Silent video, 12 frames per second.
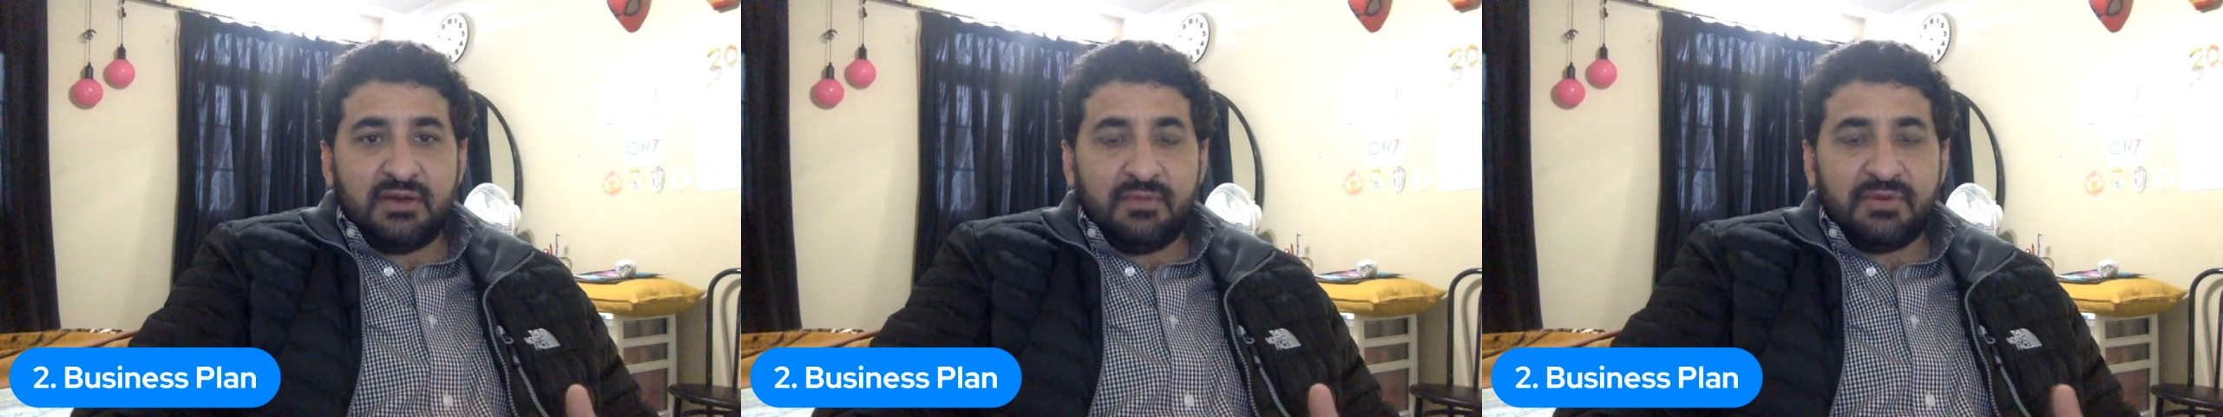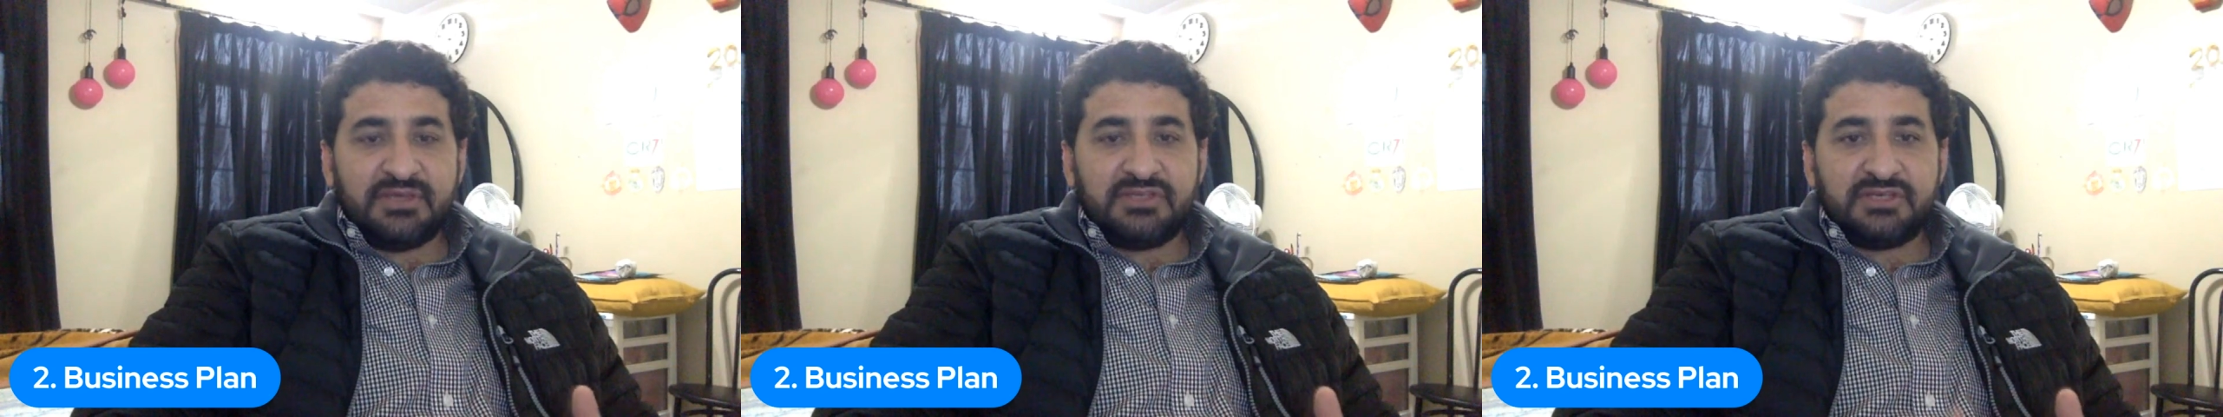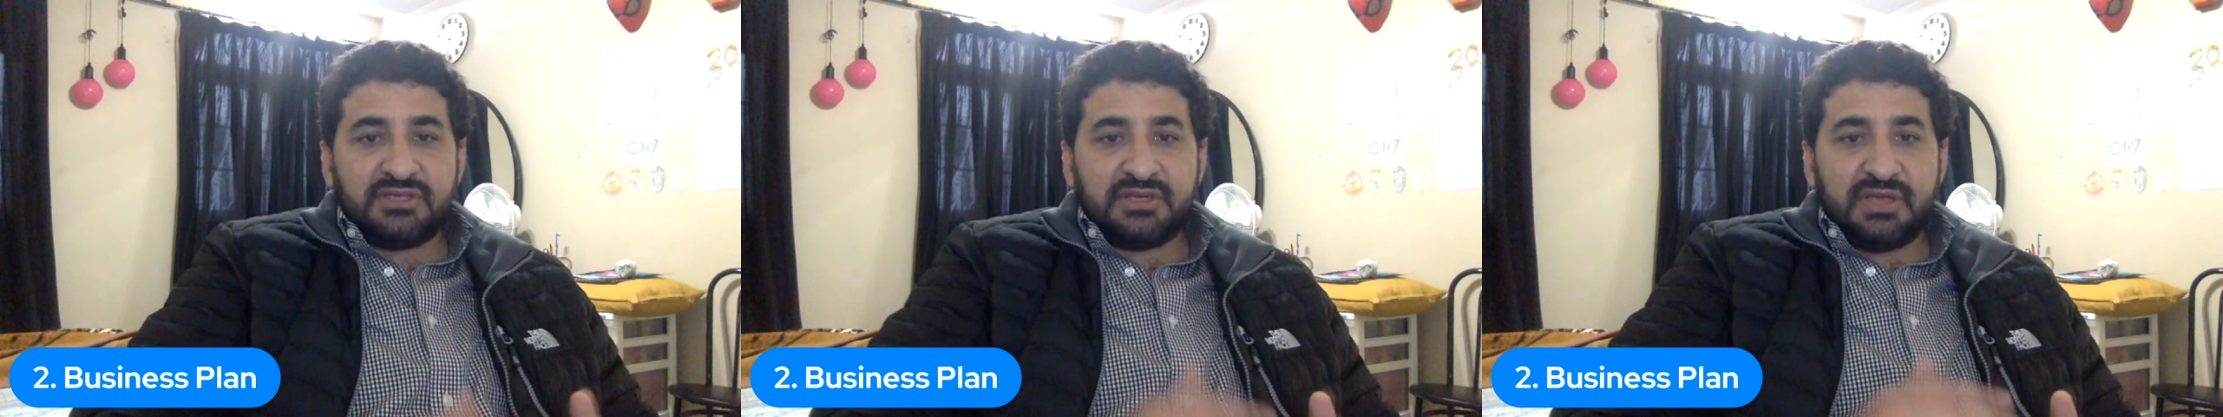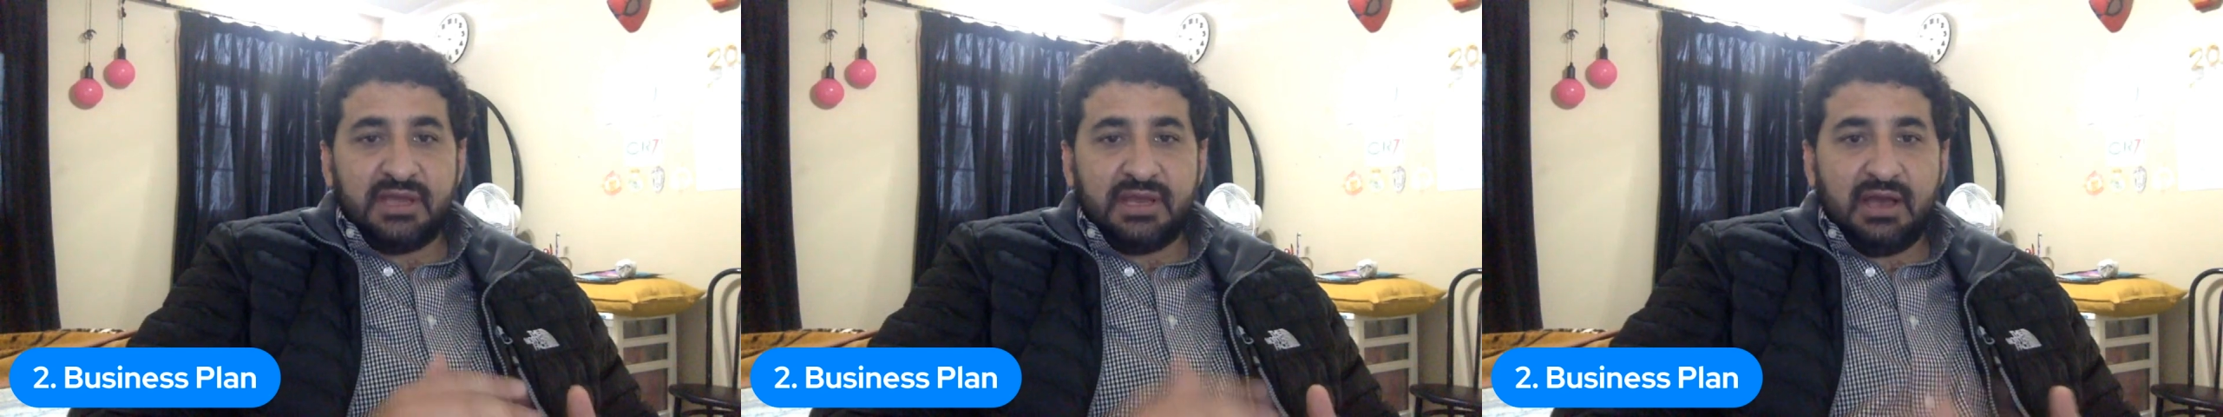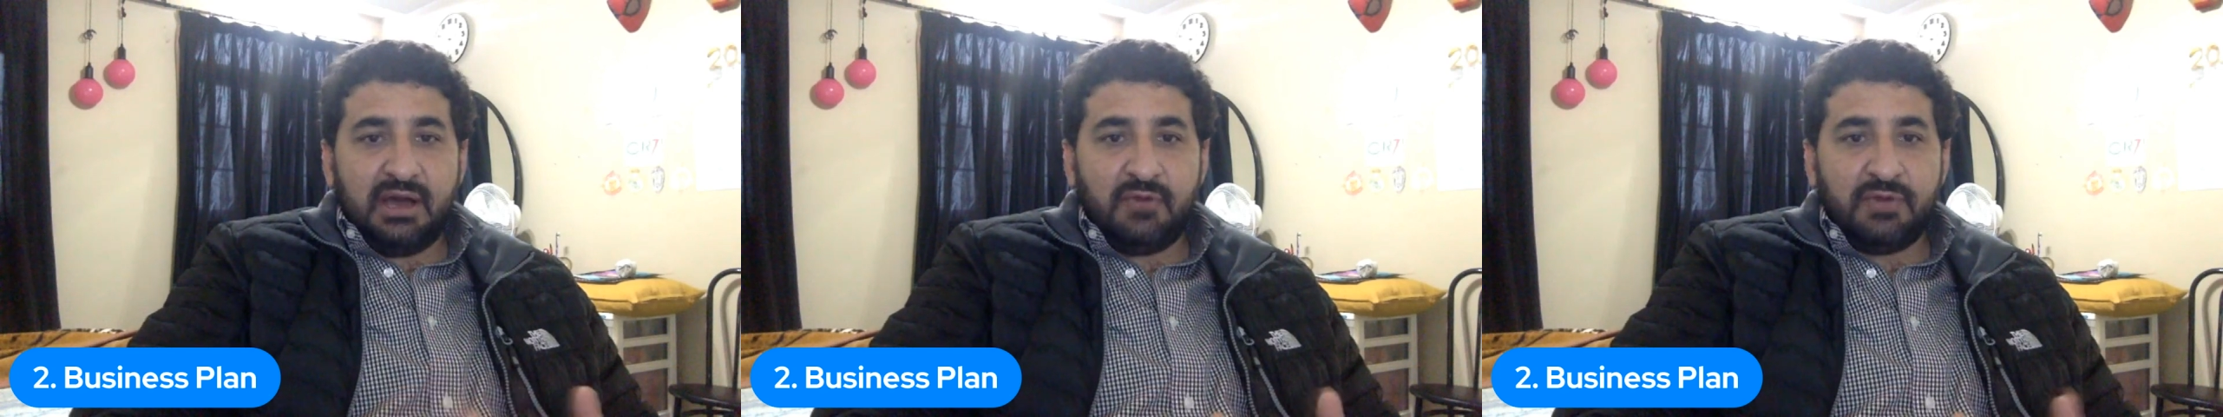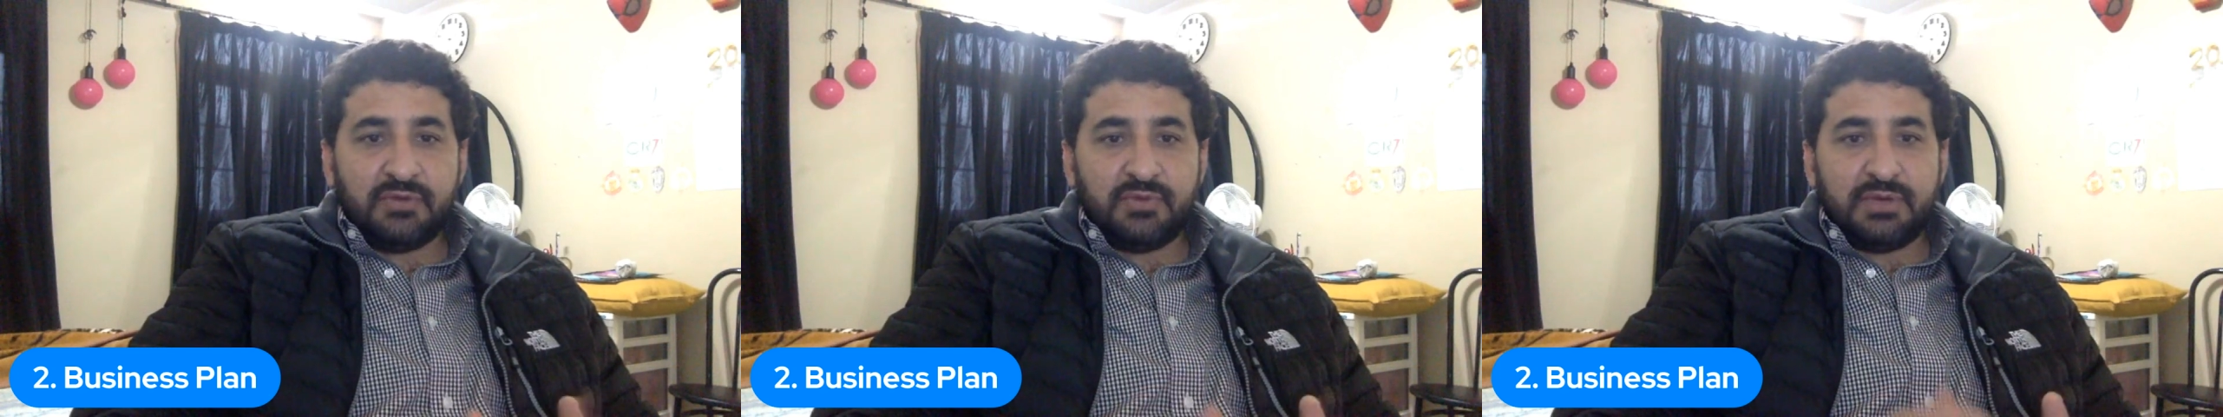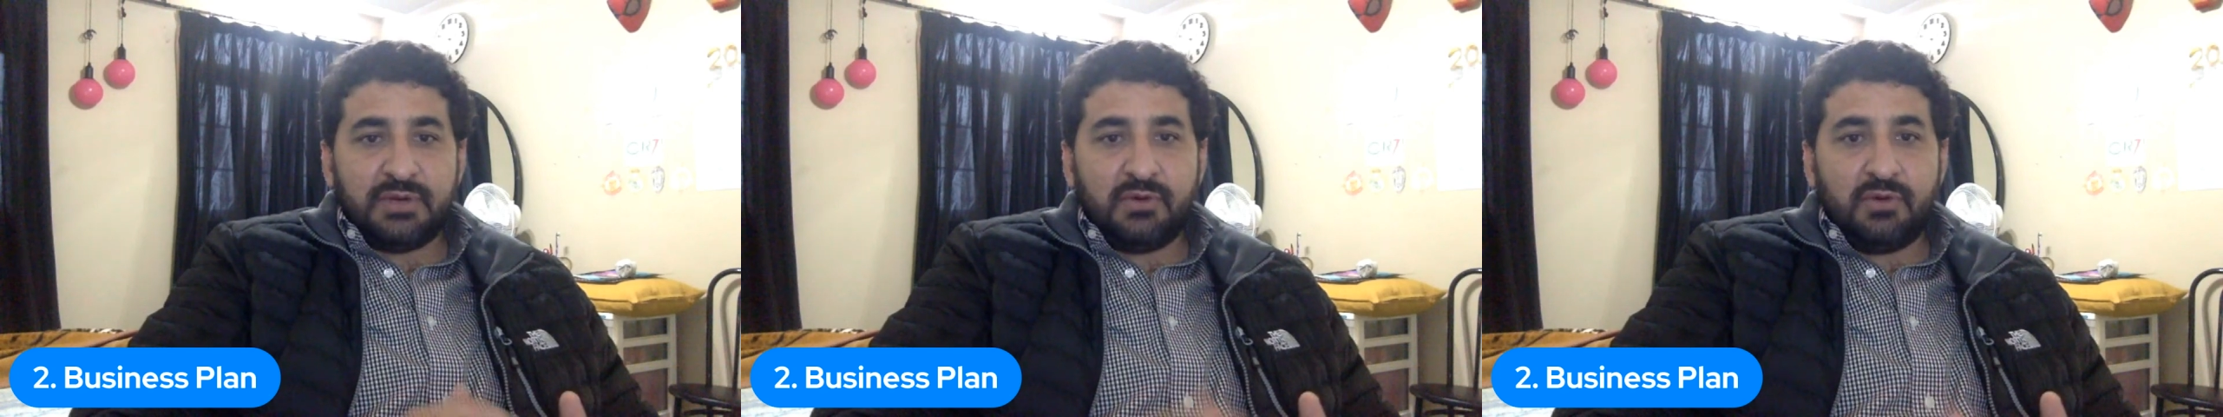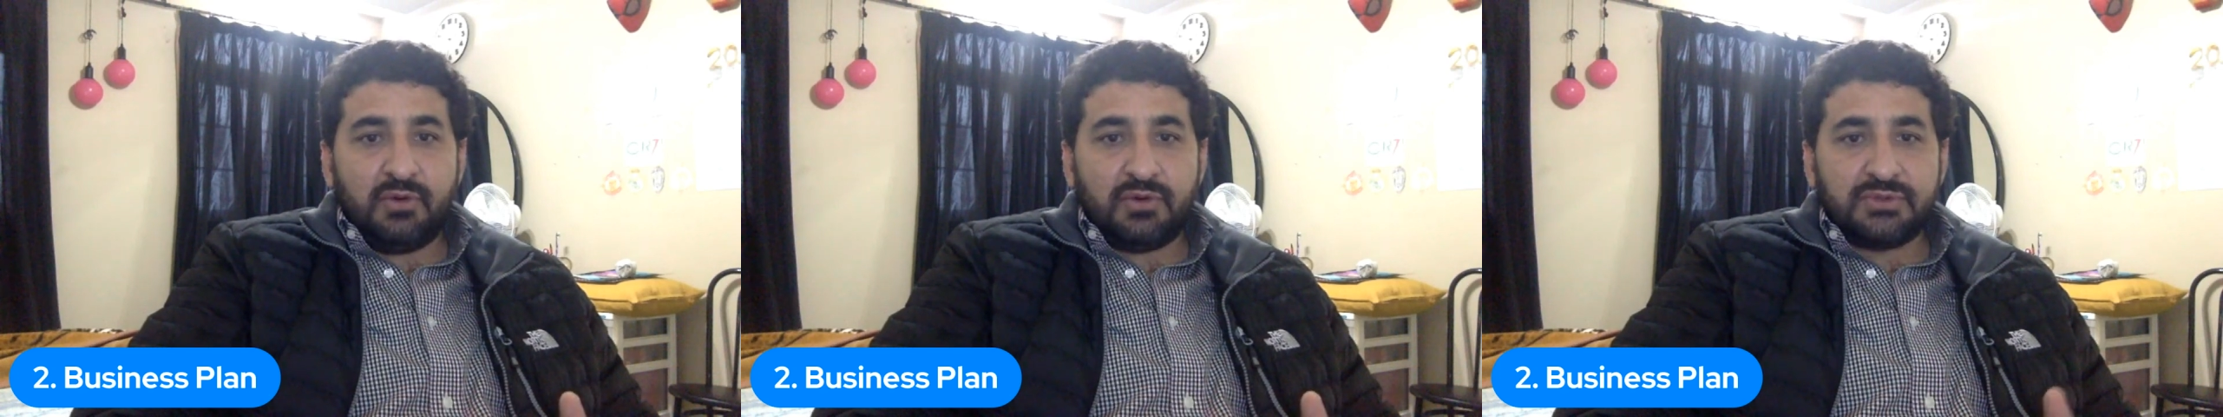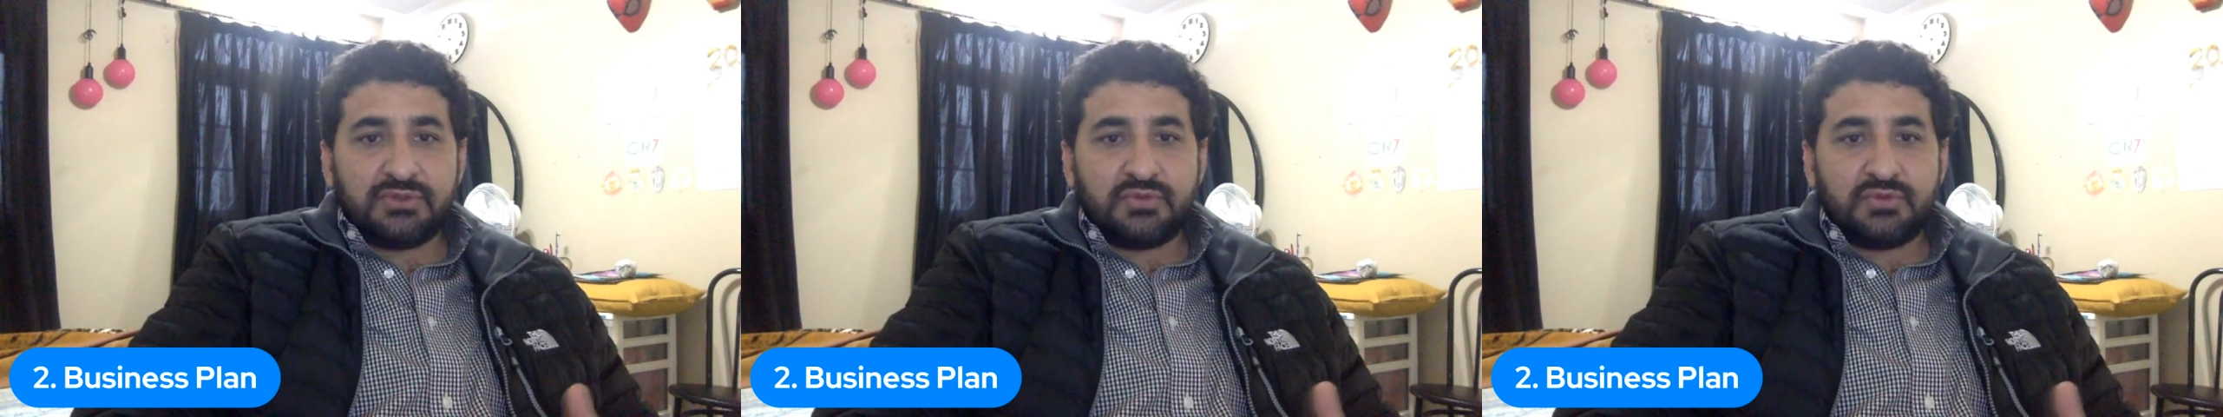operation and how it will go